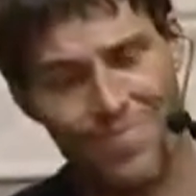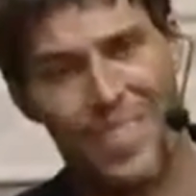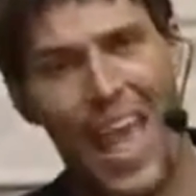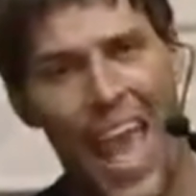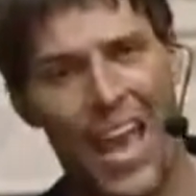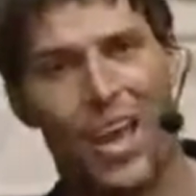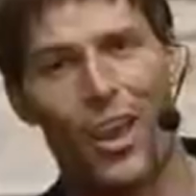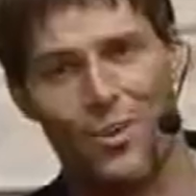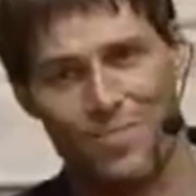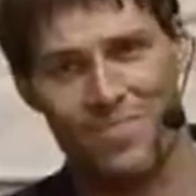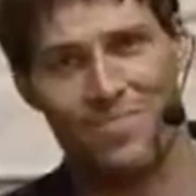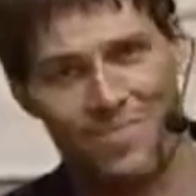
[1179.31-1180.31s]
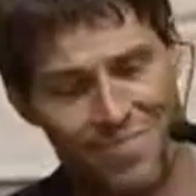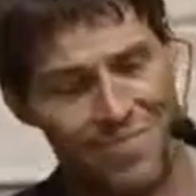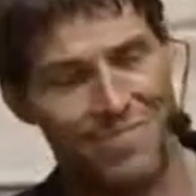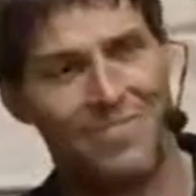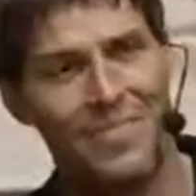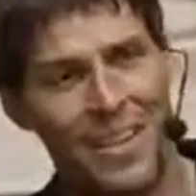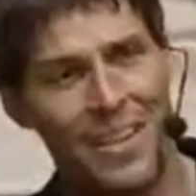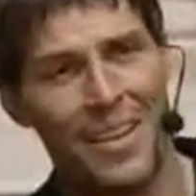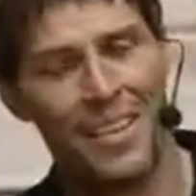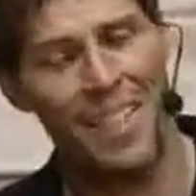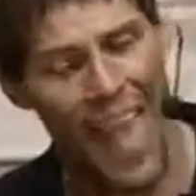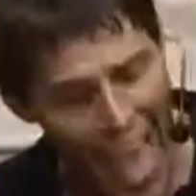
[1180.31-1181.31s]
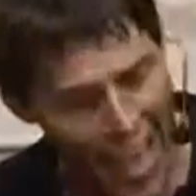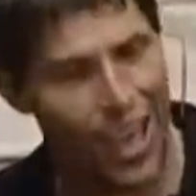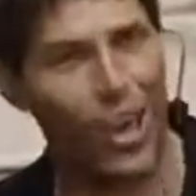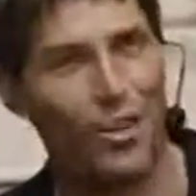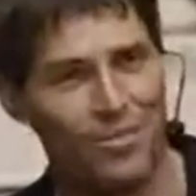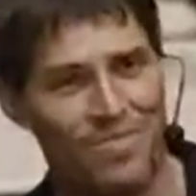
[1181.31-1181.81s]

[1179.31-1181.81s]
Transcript: Thank you. Thank you.